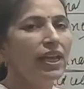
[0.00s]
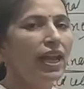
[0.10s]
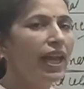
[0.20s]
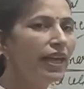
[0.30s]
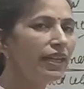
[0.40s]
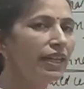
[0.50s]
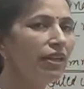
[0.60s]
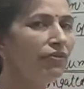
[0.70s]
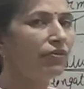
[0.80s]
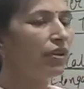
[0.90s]
And
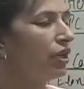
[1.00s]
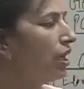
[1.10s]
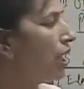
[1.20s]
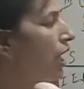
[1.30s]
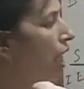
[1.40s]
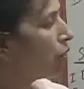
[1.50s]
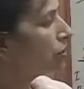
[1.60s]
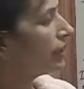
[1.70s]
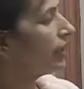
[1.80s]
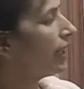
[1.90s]
if
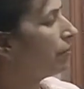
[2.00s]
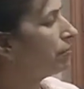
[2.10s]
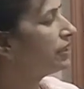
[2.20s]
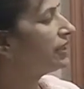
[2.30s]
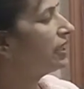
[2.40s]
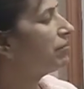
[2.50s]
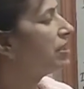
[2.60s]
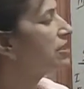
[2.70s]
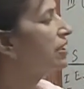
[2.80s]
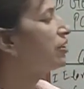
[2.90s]
outer epithelium
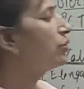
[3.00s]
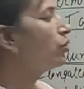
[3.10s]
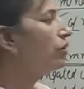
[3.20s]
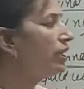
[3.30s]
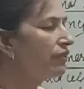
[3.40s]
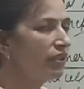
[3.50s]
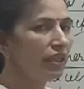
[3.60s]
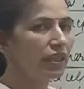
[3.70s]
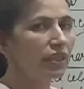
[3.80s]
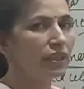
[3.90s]
is the
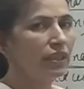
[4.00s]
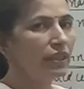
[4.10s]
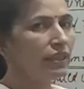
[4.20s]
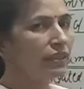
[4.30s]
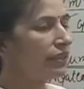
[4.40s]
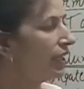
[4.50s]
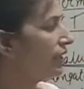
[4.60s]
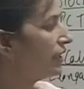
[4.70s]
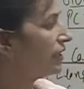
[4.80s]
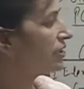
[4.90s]
non-living,
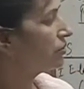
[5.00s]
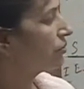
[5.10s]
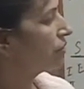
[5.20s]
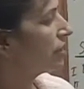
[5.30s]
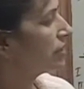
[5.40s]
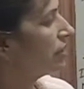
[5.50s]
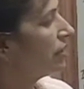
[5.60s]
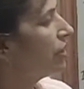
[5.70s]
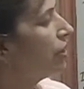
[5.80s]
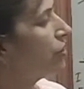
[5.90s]
then it is known as a
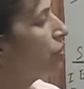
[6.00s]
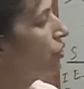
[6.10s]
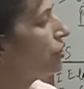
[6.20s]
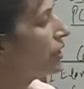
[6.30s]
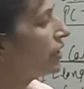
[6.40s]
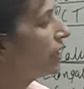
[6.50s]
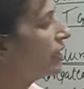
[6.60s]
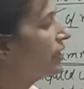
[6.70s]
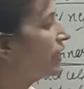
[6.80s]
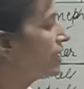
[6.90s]

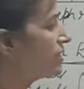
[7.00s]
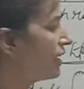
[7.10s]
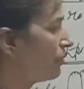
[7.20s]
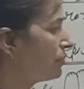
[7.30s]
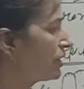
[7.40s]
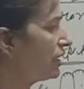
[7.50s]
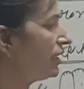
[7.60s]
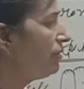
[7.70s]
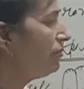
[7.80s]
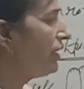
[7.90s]
non-keratinized
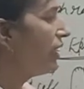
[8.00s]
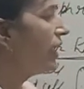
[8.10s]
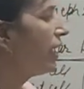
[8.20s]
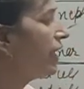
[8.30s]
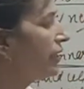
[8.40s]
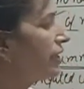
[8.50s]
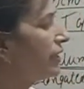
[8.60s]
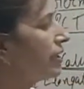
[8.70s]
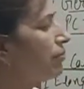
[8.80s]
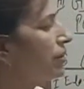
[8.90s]
epithelium, and they
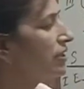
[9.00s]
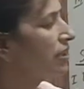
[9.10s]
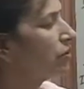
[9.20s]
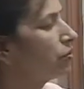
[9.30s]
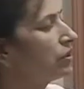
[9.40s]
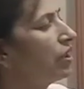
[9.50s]
are present on the